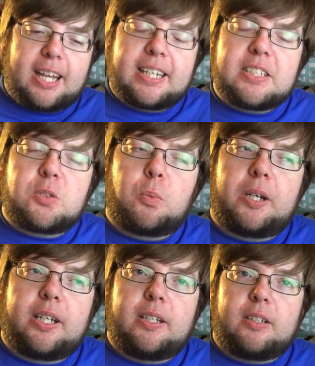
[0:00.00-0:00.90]
I guess
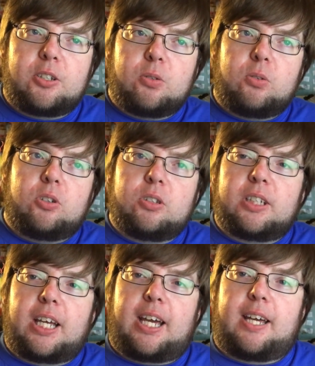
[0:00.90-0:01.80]
when you
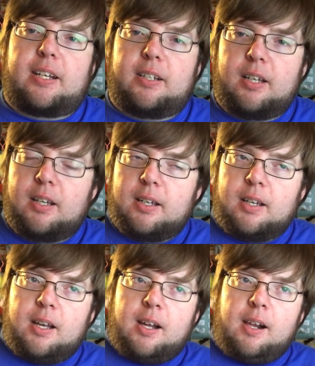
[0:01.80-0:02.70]
look at
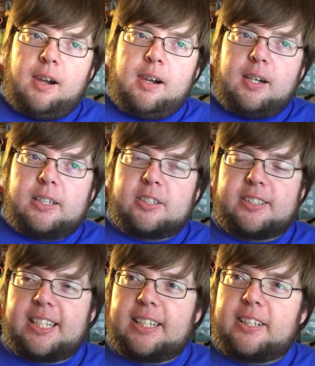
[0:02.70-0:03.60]
your
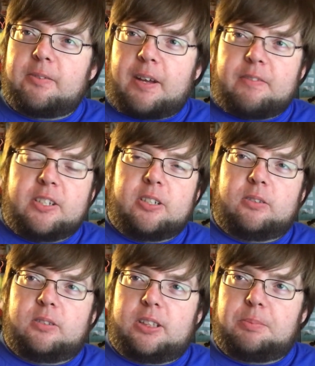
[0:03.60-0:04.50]
daily
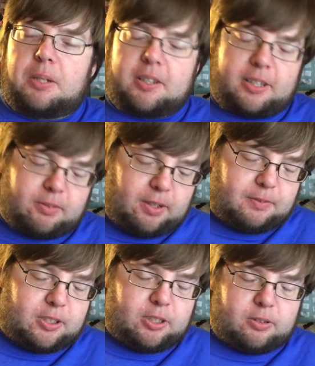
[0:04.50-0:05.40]
revenue and monthly
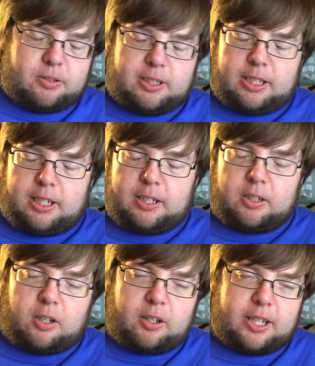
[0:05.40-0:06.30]
revenue and
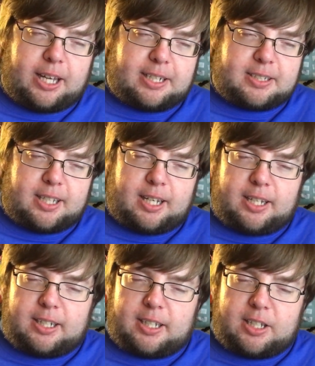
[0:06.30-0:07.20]
all that,
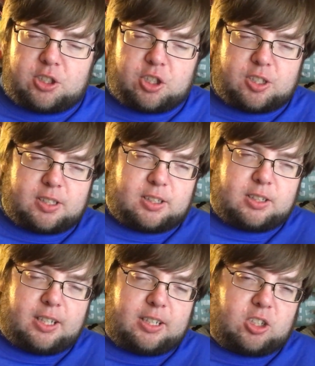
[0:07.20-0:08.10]
and it just
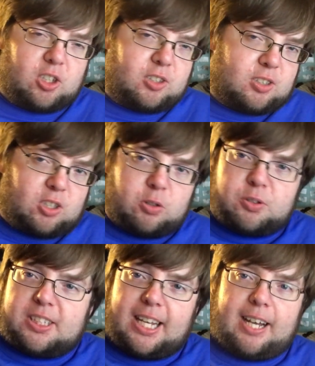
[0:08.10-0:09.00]

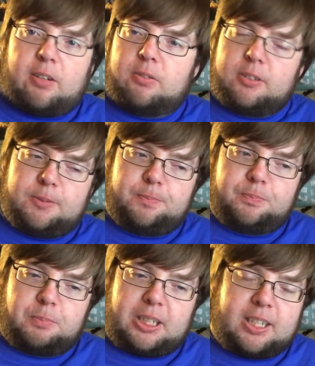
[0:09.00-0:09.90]
goes down
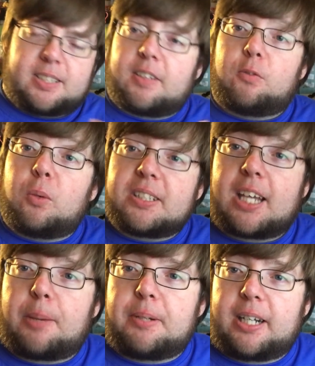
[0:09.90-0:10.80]
because of what's
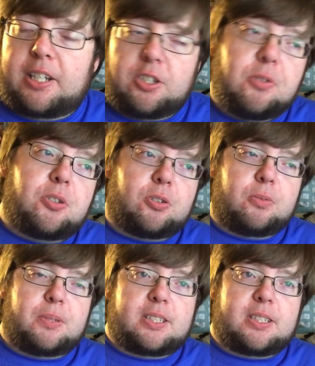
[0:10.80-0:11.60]
happening on YouTube.